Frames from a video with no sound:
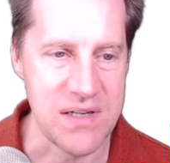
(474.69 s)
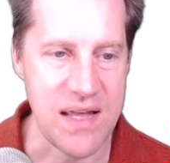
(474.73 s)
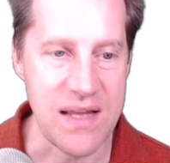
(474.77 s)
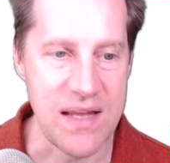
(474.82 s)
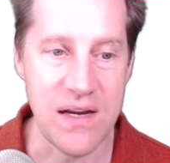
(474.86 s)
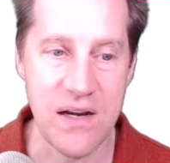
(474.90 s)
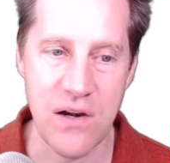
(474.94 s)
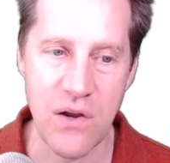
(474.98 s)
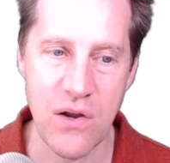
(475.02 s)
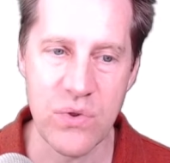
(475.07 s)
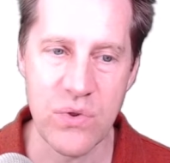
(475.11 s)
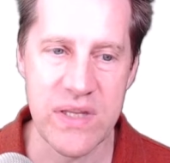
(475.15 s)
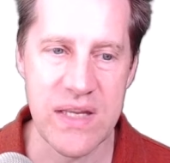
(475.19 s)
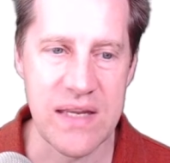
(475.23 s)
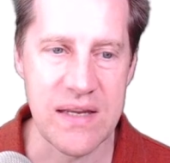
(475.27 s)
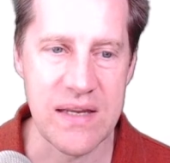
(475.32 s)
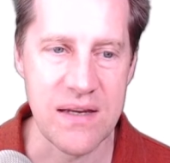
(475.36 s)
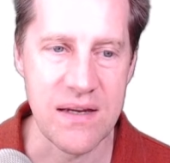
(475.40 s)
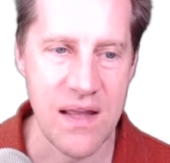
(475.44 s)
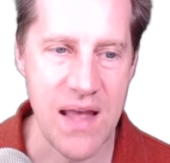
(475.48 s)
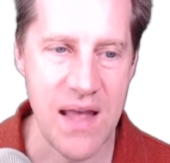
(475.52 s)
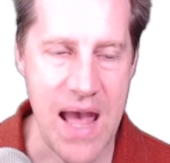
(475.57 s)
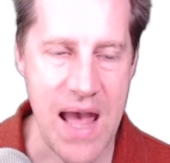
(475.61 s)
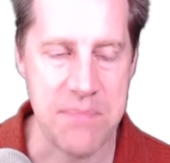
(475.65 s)
And it
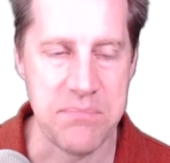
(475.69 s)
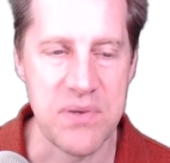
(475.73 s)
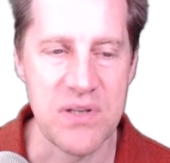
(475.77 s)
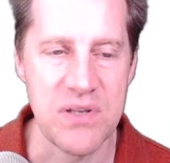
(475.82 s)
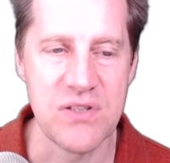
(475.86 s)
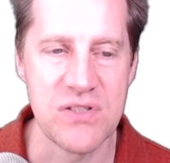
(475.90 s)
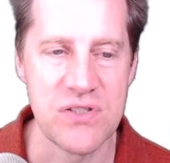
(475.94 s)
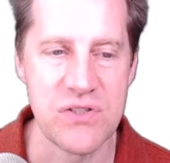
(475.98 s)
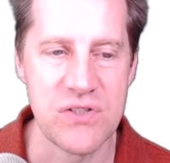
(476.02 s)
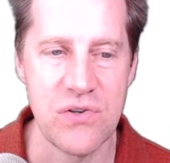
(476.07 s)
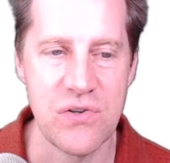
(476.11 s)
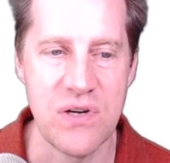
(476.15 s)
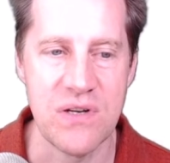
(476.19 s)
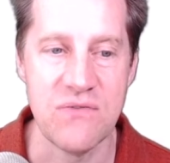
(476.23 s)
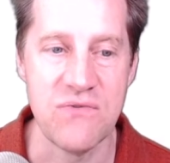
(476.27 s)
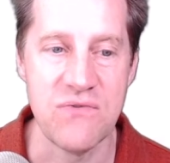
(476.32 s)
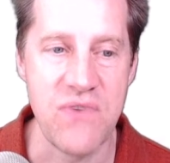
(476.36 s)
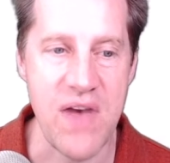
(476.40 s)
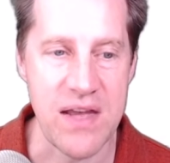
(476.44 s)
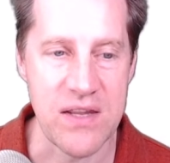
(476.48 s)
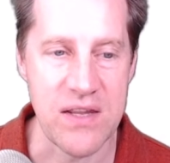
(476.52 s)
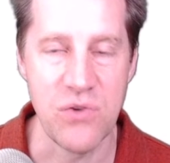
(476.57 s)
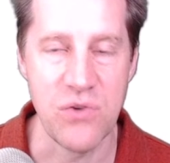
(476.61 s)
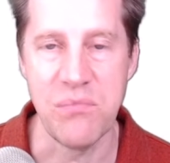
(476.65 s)
only happens during
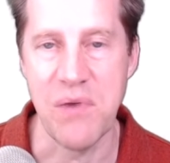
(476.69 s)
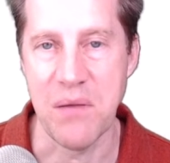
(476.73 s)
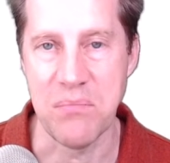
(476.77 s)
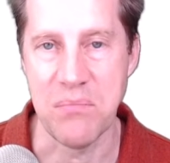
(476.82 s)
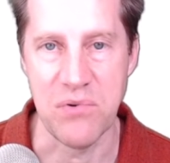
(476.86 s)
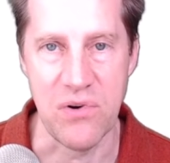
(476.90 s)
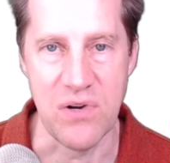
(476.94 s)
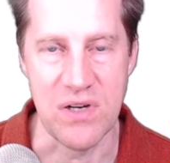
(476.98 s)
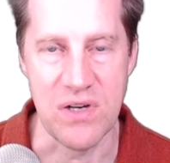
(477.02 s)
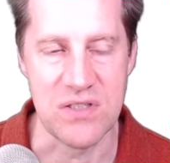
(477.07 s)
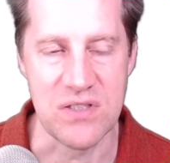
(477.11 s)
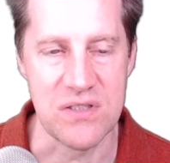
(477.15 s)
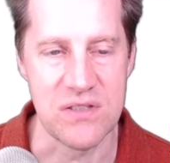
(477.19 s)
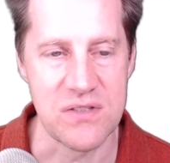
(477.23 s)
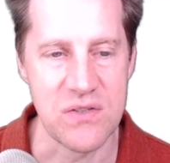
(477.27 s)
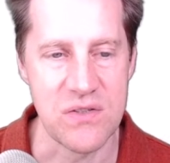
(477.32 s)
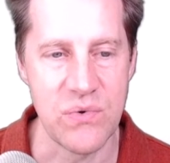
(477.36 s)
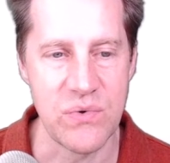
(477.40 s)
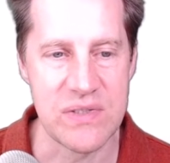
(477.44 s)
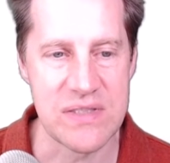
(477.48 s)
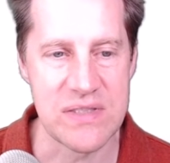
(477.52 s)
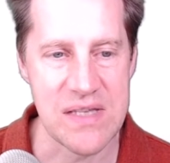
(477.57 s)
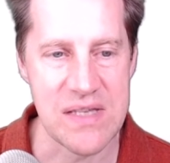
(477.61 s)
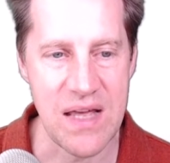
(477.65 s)
vacuum operation.
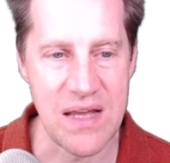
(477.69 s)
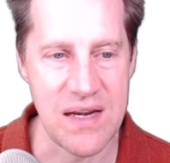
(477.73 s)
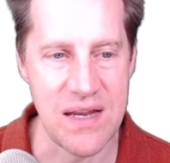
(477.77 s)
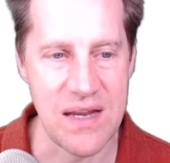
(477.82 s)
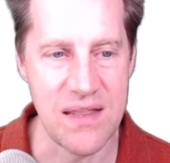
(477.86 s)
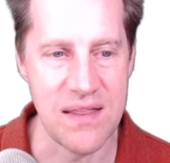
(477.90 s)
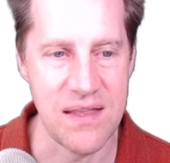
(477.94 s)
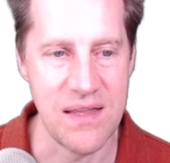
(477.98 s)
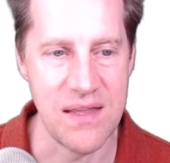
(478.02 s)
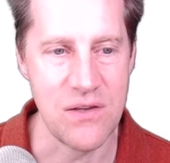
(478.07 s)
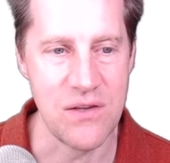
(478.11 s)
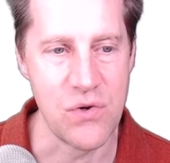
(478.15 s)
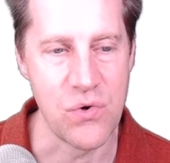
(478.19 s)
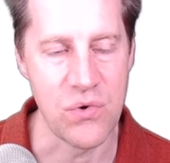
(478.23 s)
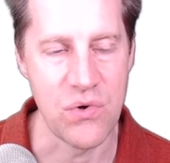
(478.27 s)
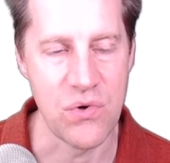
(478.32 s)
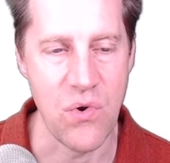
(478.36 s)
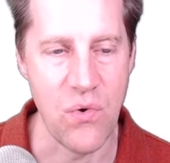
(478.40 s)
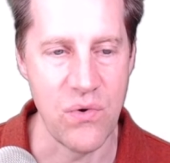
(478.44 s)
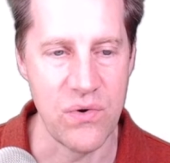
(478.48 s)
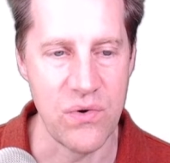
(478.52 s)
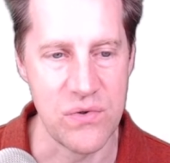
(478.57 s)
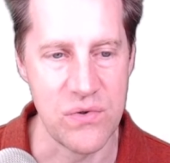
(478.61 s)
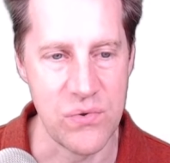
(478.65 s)
So it's not anything you're
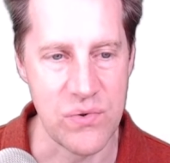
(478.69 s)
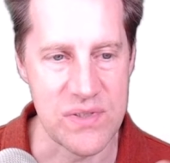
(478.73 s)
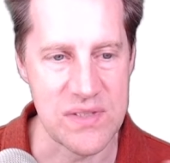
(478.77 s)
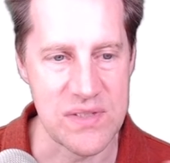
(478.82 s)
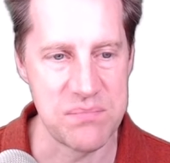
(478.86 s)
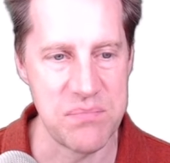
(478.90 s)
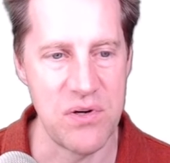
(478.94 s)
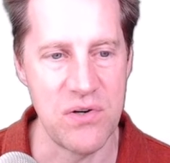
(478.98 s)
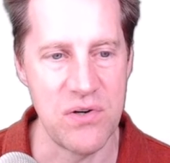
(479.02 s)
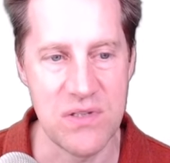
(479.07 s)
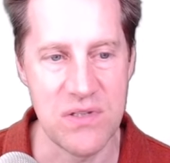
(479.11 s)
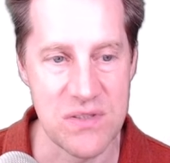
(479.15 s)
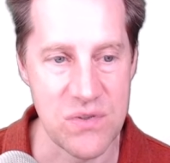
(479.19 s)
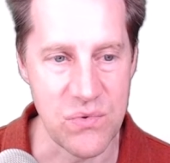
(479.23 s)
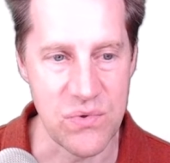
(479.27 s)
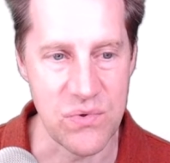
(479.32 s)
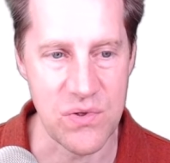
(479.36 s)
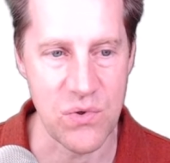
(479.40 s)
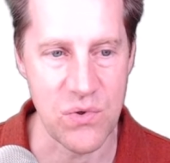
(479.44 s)
going to experience with